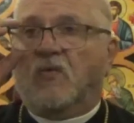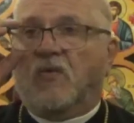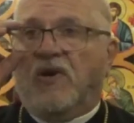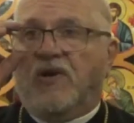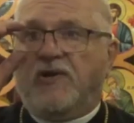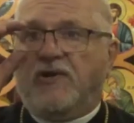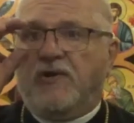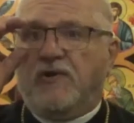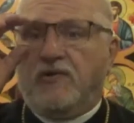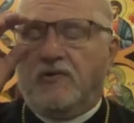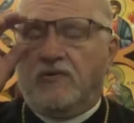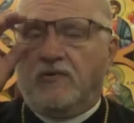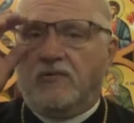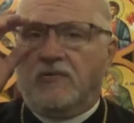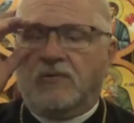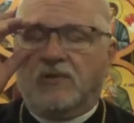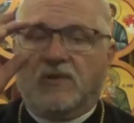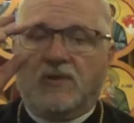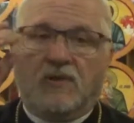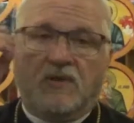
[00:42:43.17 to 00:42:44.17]
when
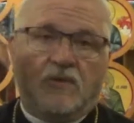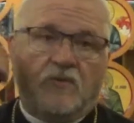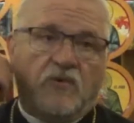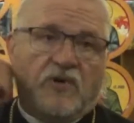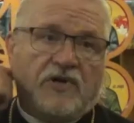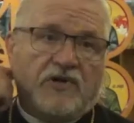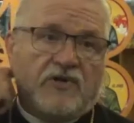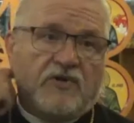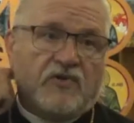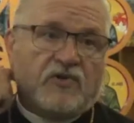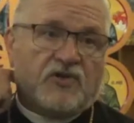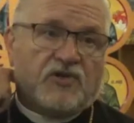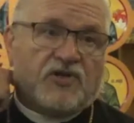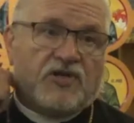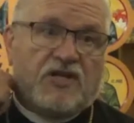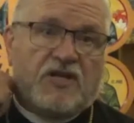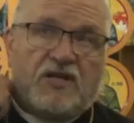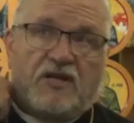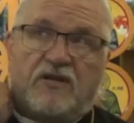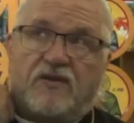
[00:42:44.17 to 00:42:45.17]
you when you
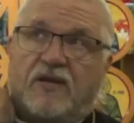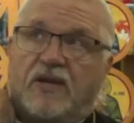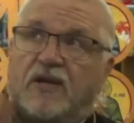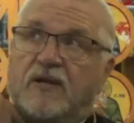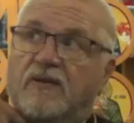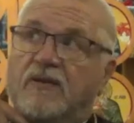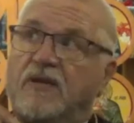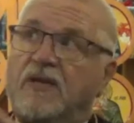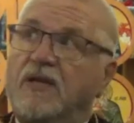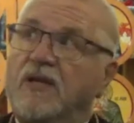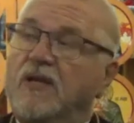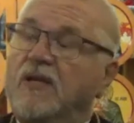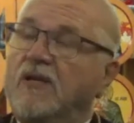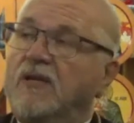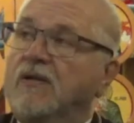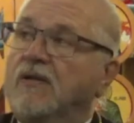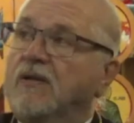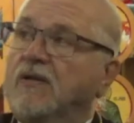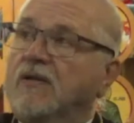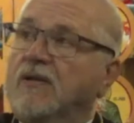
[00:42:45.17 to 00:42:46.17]
see that
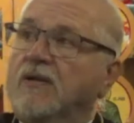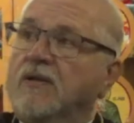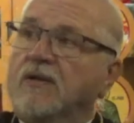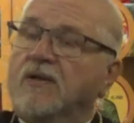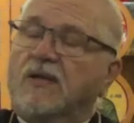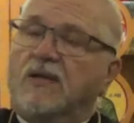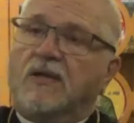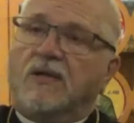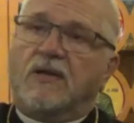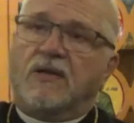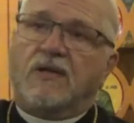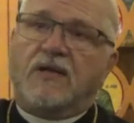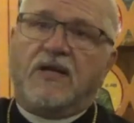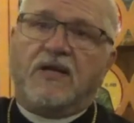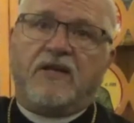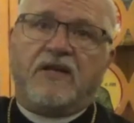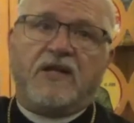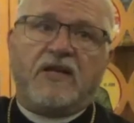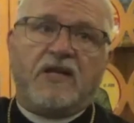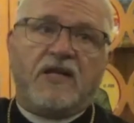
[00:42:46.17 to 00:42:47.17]
the uh,
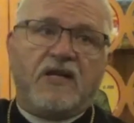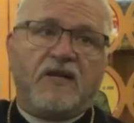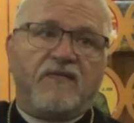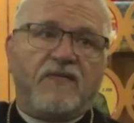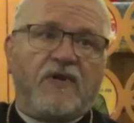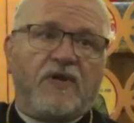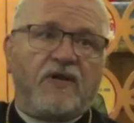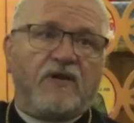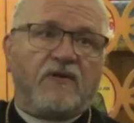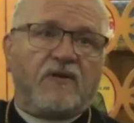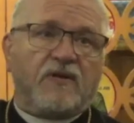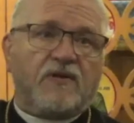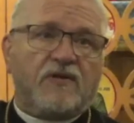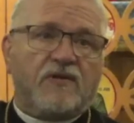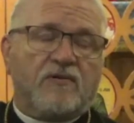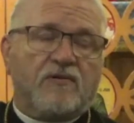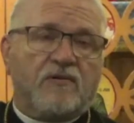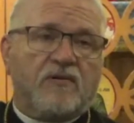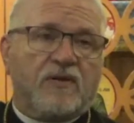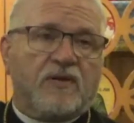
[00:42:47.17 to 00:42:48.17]
in the evening
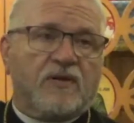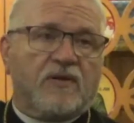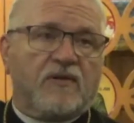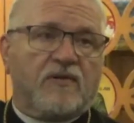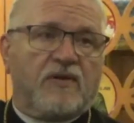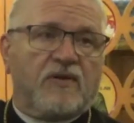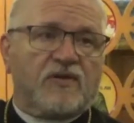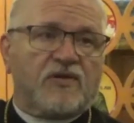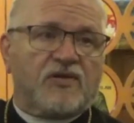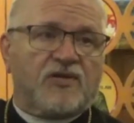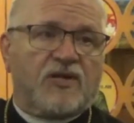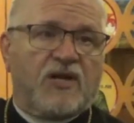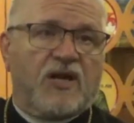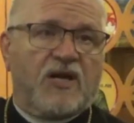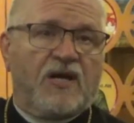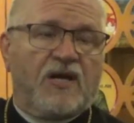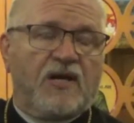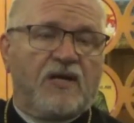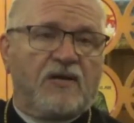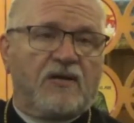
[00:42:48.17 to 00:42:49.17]
the, the, the
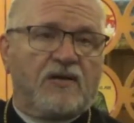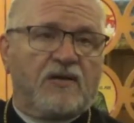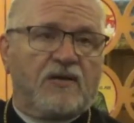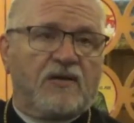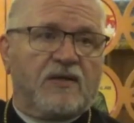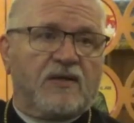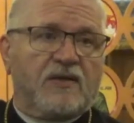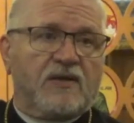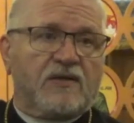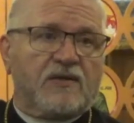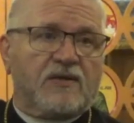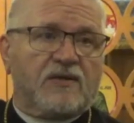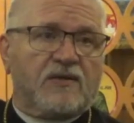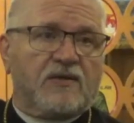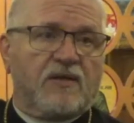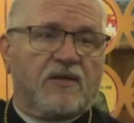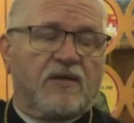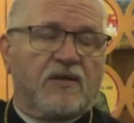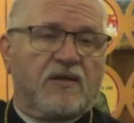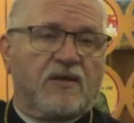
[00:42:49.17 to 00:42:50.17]
sky is
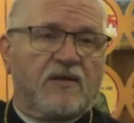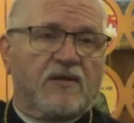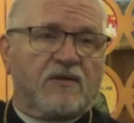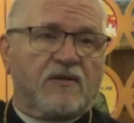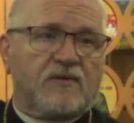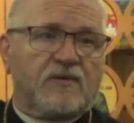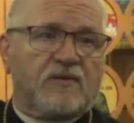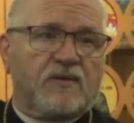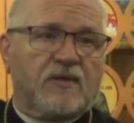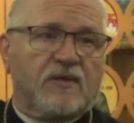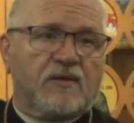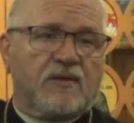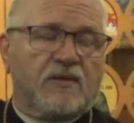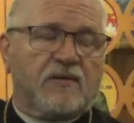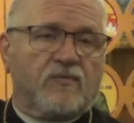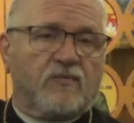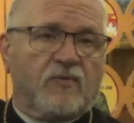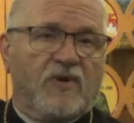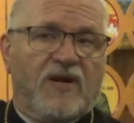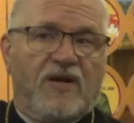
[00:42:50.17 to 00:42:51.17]
is
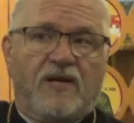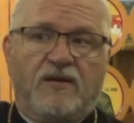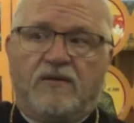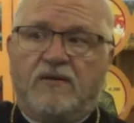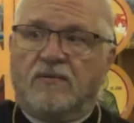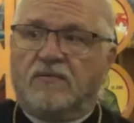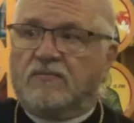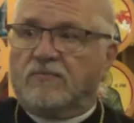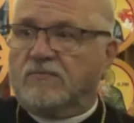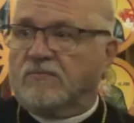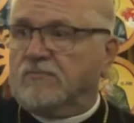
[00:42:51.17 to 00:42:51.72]
uh, red,